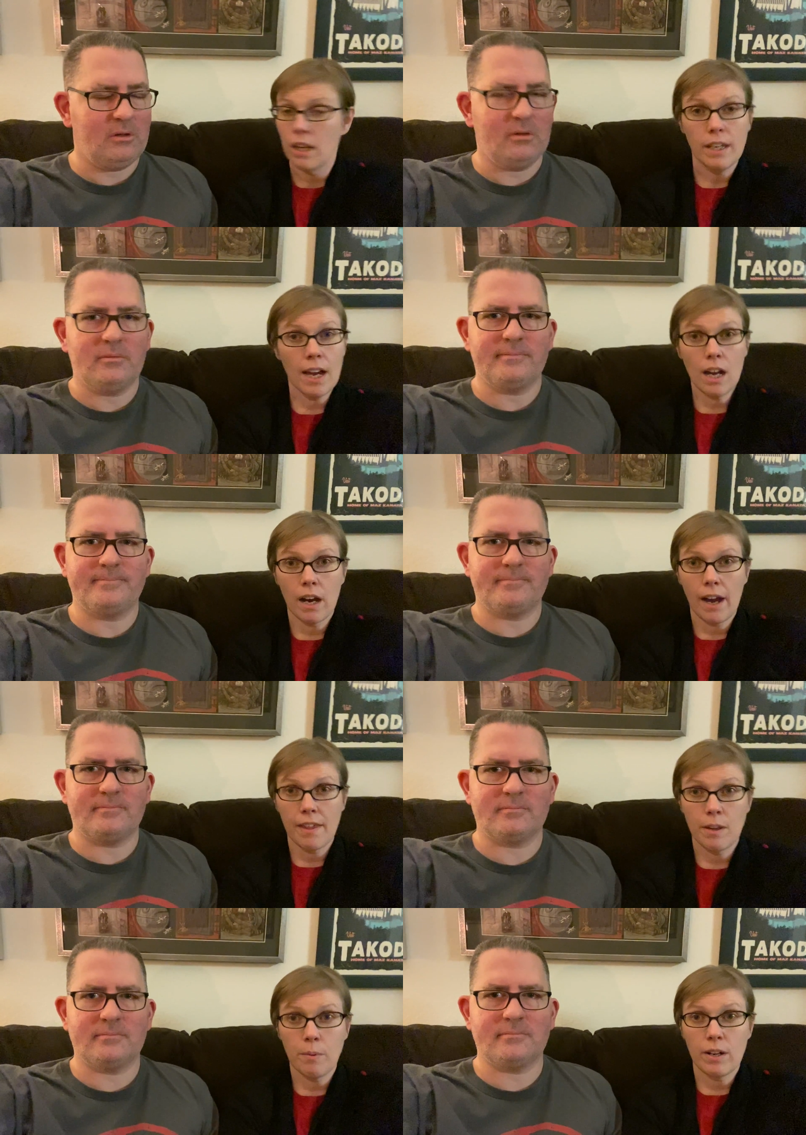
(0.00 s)
Speaker 1: yeah,
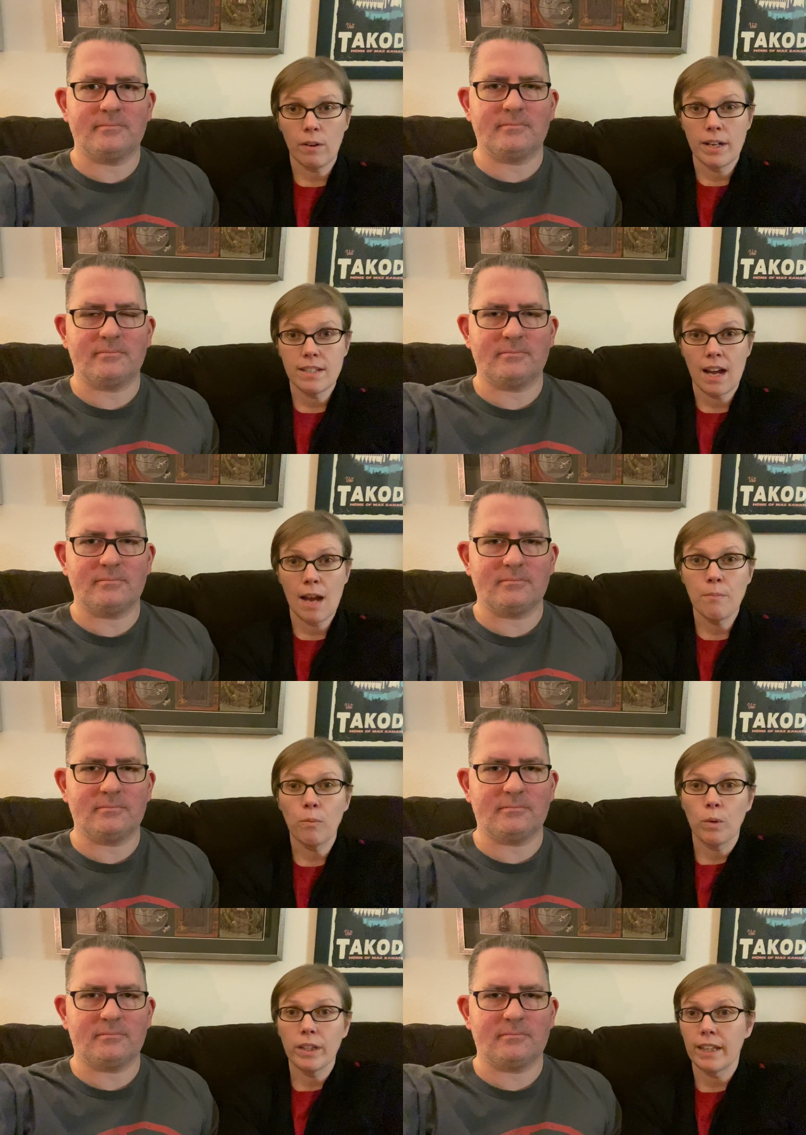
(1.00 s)
I think we had a great
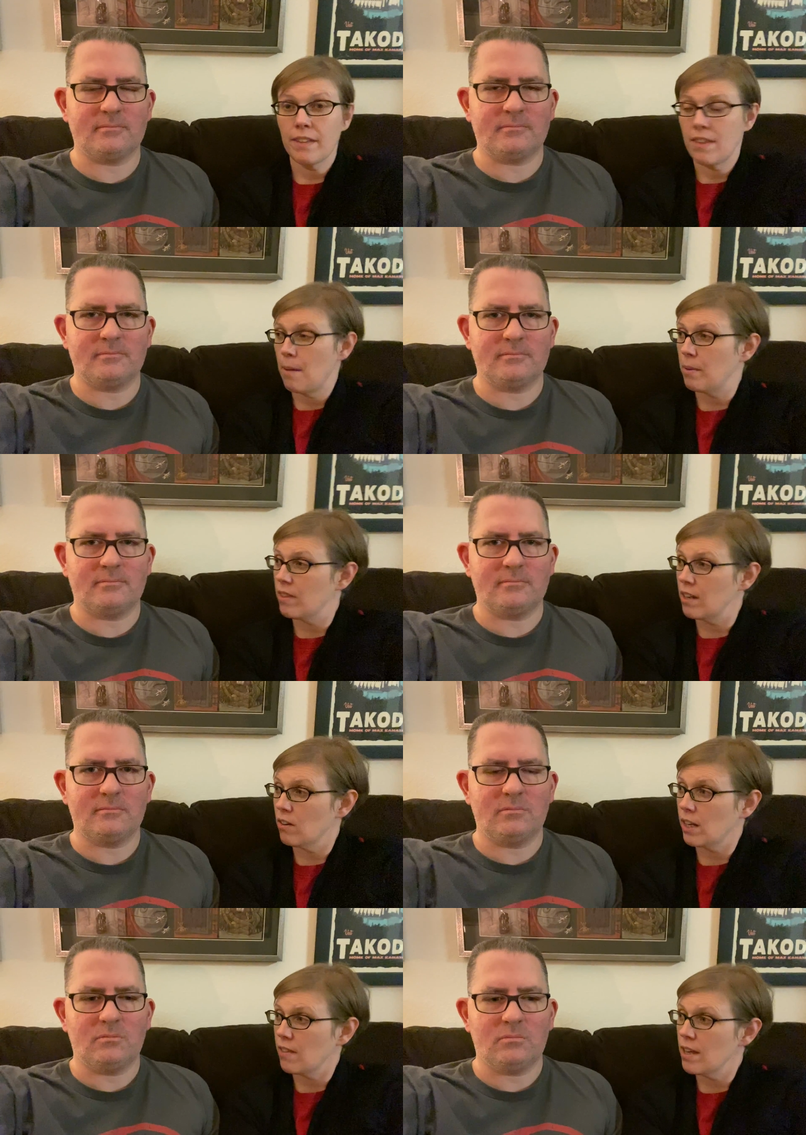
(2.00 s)
time. Really like the Epic
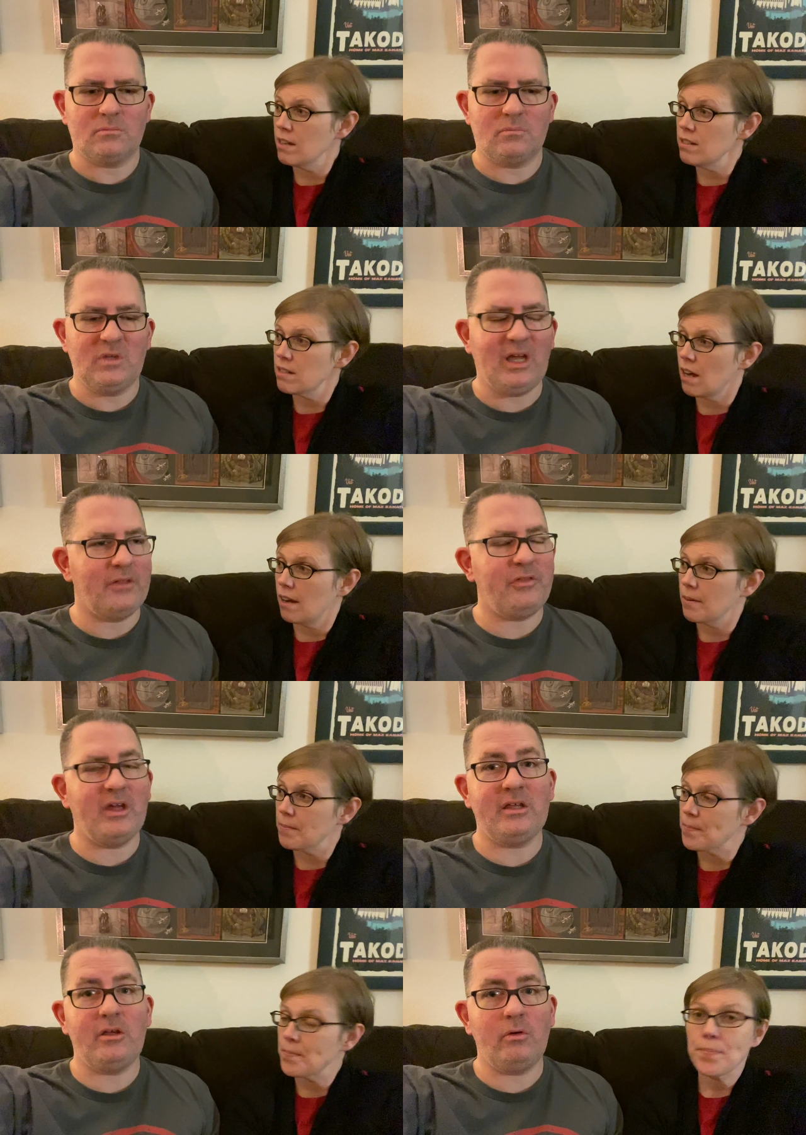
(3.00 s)
Theater did this.
Speaker 2: Yeah,
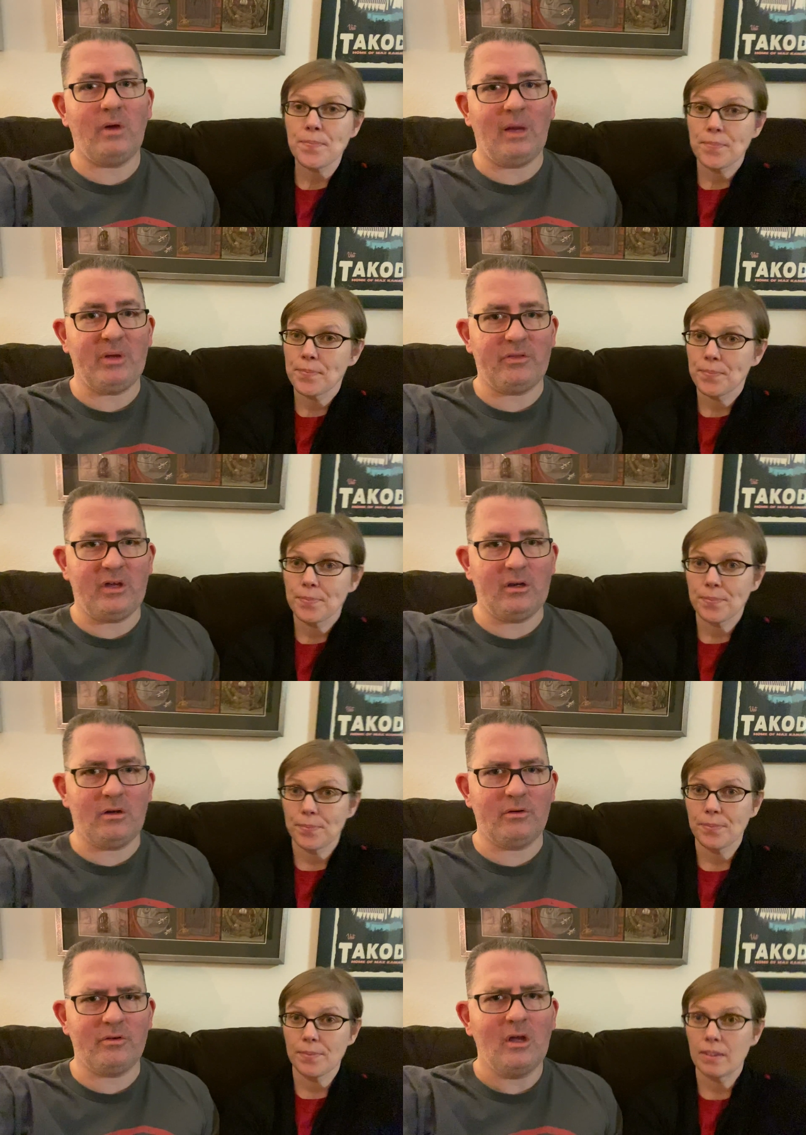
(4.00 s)
thank you, Epic
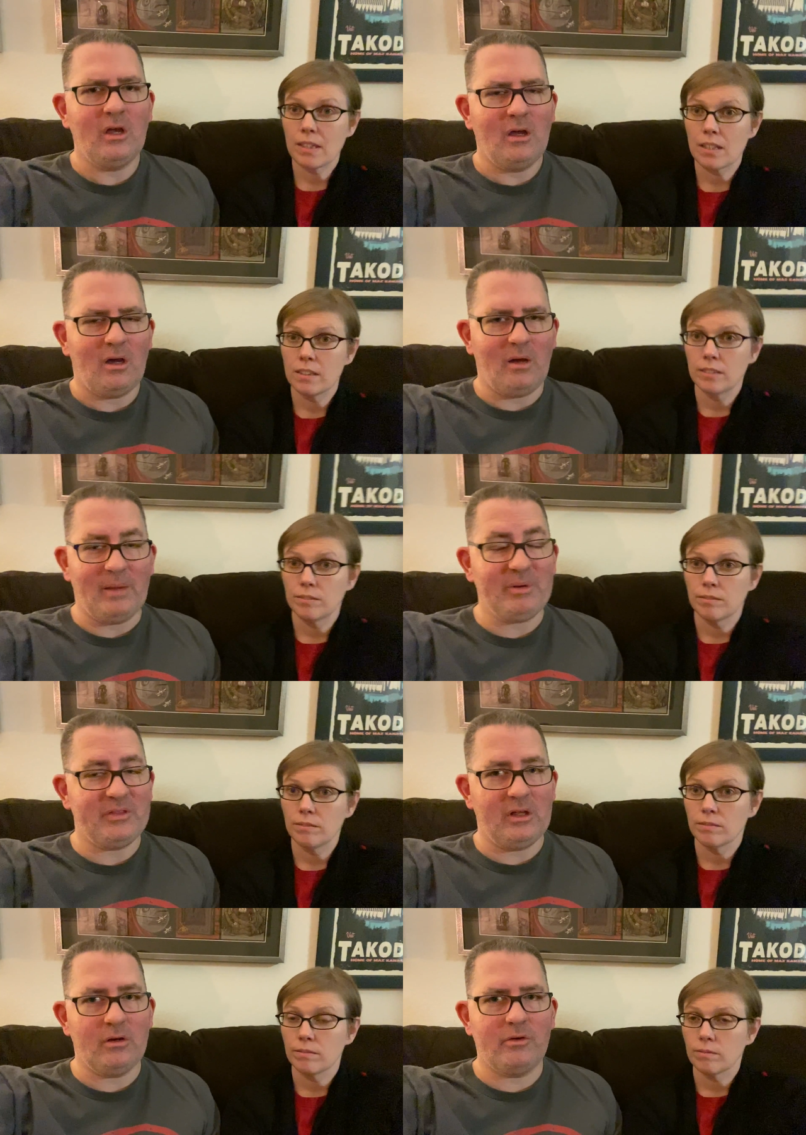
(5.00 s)
Theater. Uh, Epic
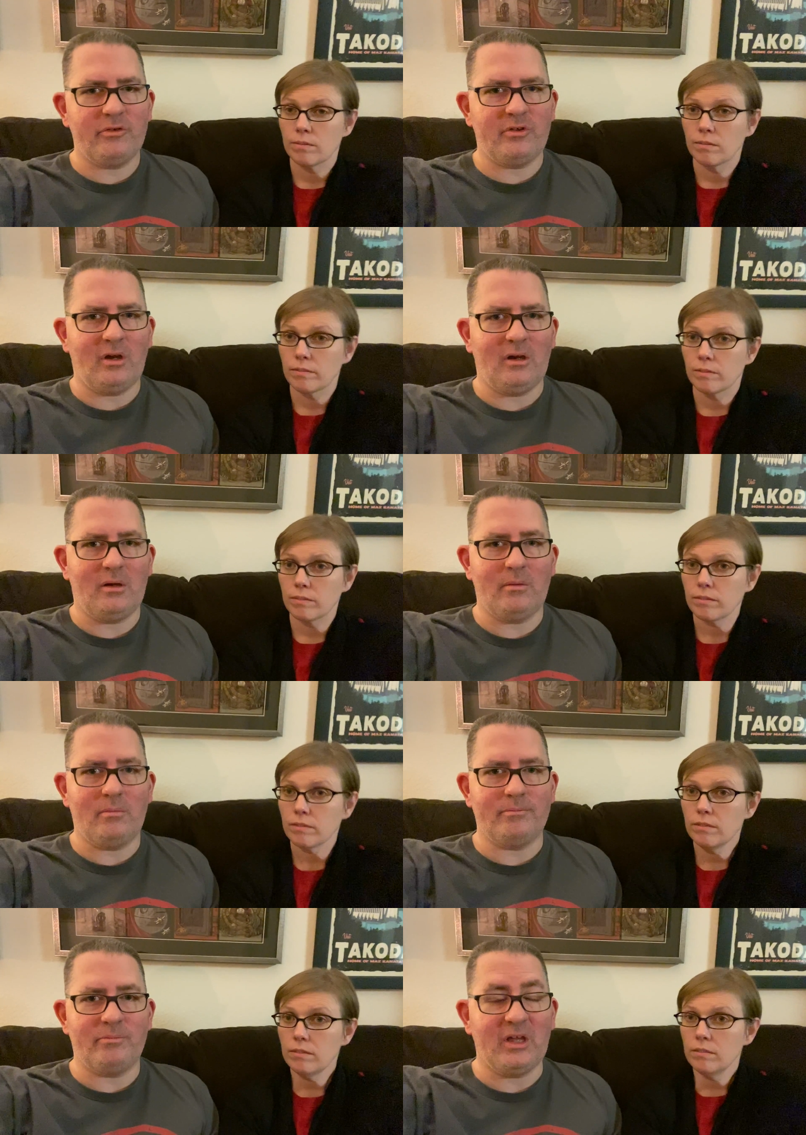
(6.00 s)
Theaters,
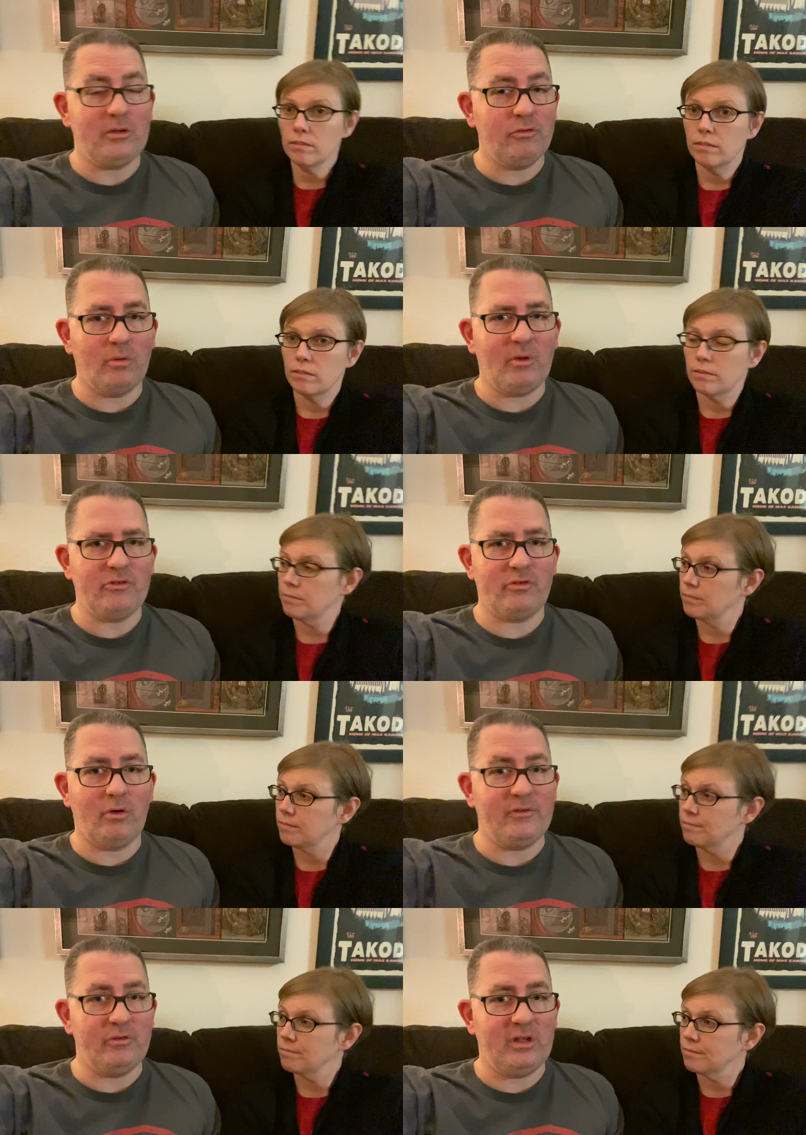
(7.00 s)
um, thank you so much.
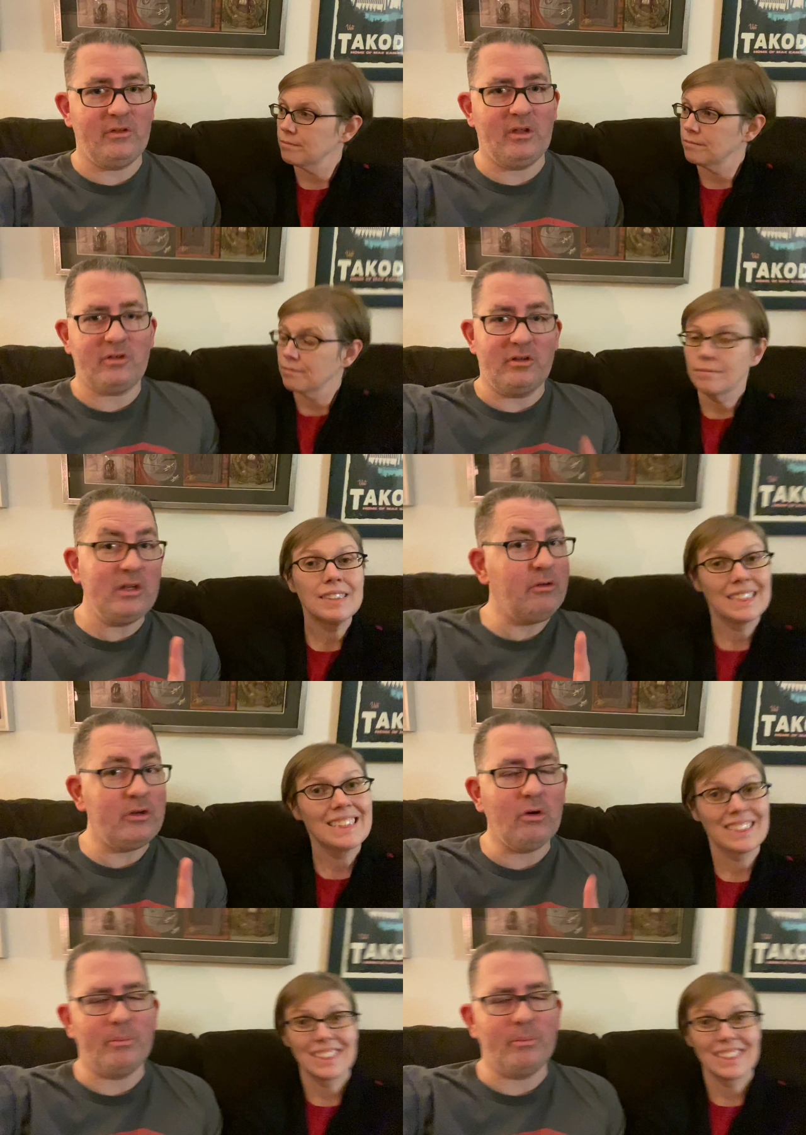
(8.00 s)
So if you see this, continue to do it,